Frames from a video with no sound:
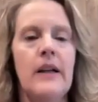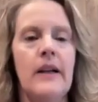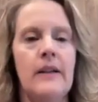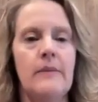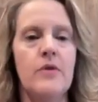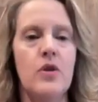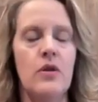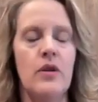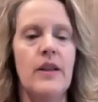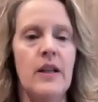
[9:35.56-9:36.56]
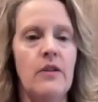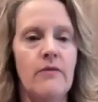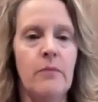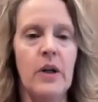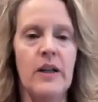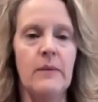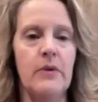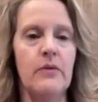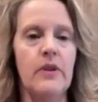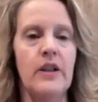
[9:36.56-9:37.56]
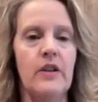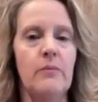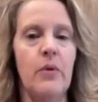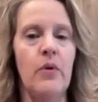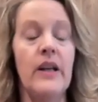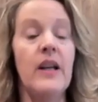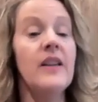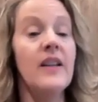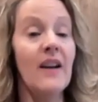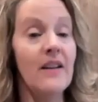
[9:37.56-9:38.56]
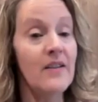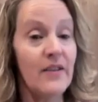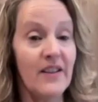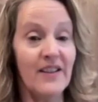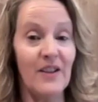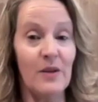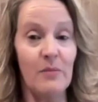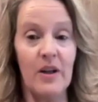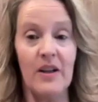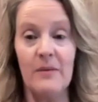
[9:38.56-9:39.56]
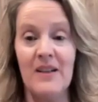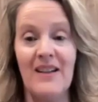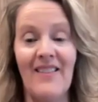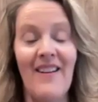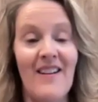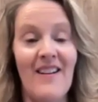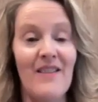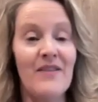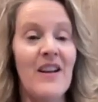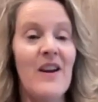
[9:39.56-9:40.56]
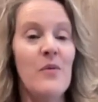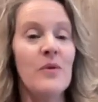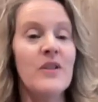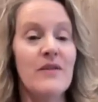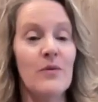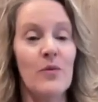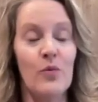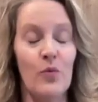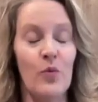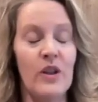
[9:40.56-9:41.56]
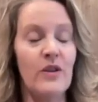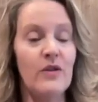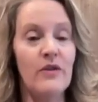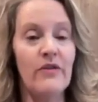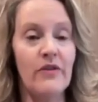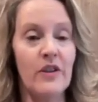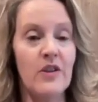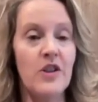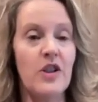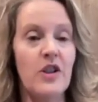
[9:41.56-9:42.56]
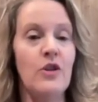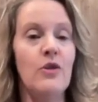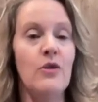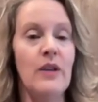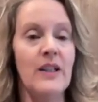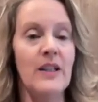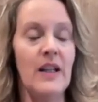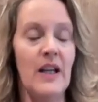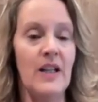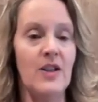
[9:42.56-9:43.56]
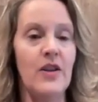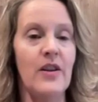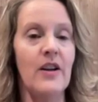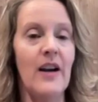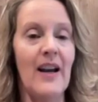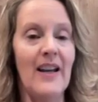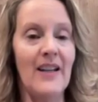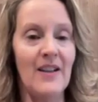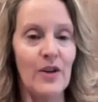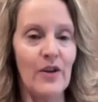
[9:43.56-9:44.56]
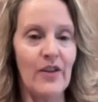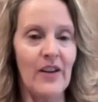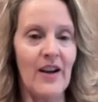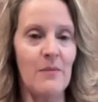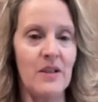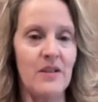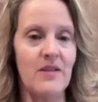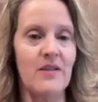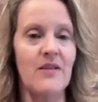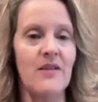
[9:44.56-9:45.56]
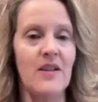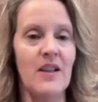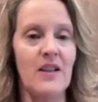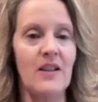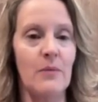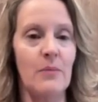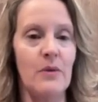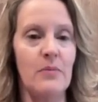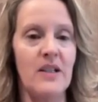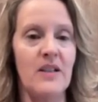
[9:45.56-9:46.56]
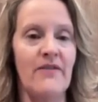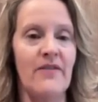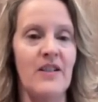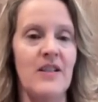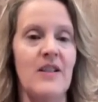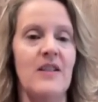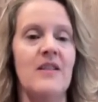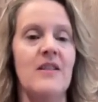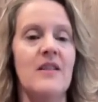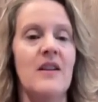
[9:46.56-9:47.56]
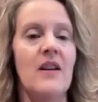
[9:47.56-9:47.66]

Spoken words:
So I think you brought up a really good point. And the other thing that you brought up that I loved was, what do you do first? You engage their inner thigh muscles to get their pubic symphysis